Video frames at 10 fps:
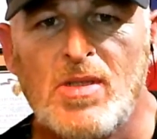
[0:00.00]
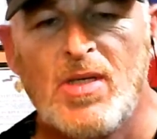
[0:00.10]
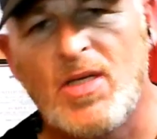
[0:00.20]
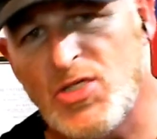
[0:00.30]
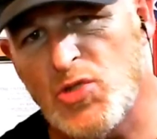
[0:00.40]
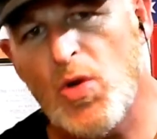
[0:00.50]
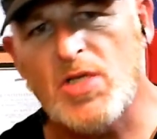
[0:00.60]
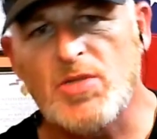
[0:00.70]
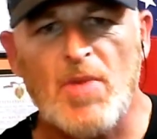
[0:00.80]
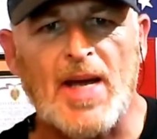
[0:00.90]
Unless you're
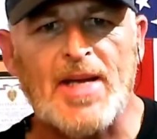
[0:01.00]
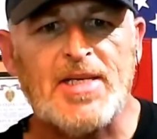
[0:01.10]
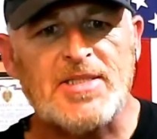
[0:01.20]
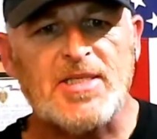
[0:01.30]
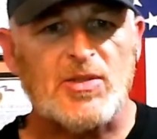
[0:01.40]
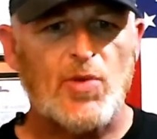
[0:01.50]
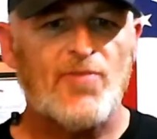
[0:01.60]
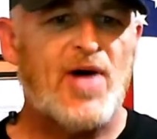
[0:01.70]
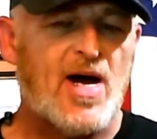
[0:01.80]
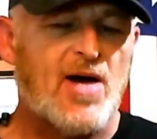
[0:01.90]
watching Mikey D six one
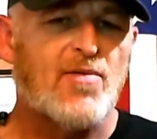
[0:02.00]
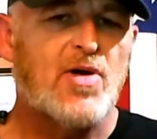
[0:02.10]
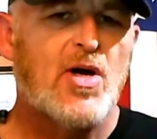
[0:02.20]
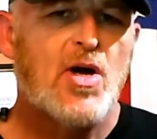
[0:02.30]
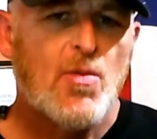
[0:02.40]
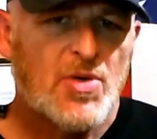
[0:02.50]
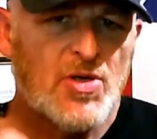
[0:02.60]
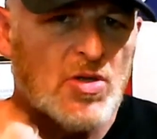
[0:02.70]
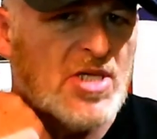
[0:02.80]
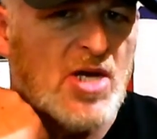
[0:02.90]
five. But
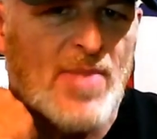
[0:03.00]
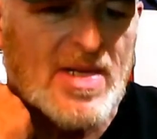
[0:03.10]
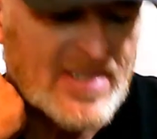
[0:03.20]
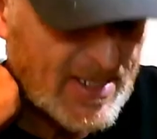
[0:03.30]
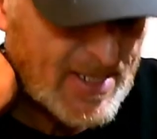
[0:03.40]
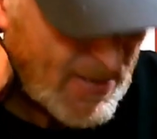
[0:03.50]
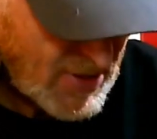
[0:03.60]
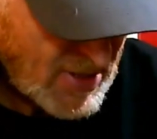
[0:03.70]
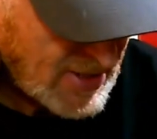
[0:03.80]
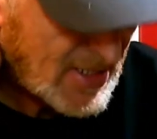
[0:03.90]
don't tell him I said that,
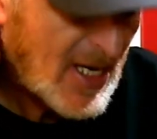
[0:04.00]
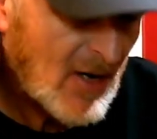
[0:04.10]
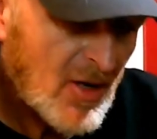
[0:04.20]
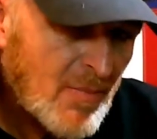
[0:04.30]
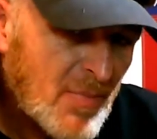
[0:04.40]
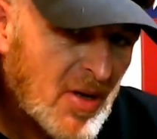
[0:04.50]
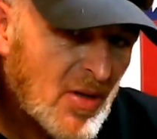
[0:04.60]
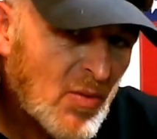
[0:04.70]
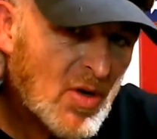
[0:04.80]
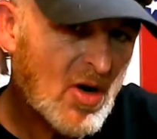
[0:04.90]
because his head will get bigger than
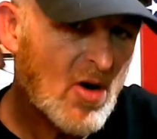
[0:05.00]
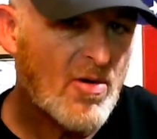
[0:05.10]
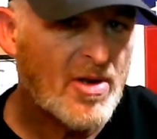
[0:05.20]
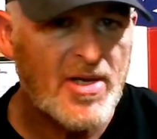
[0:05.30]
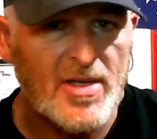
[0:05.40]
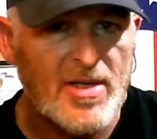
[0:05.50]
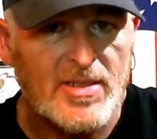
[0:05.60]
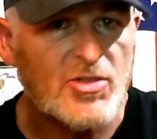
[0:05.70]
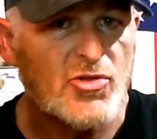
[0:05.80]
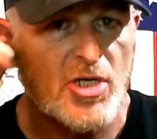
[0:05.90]
what it already is.
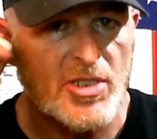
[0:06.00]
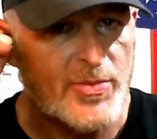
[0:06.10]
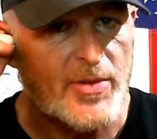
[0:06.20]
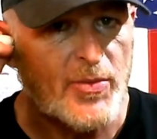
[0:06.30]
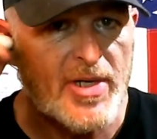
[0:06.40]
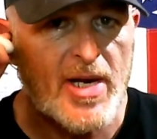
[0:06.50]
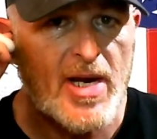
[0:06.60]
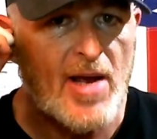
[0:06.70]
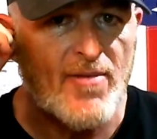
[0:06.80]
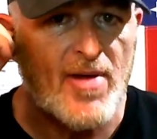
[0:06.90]
And trust me, we can't
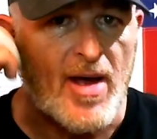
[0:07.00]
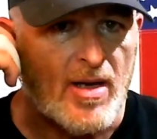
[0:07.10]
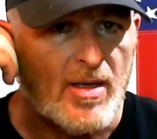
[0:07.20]
have that.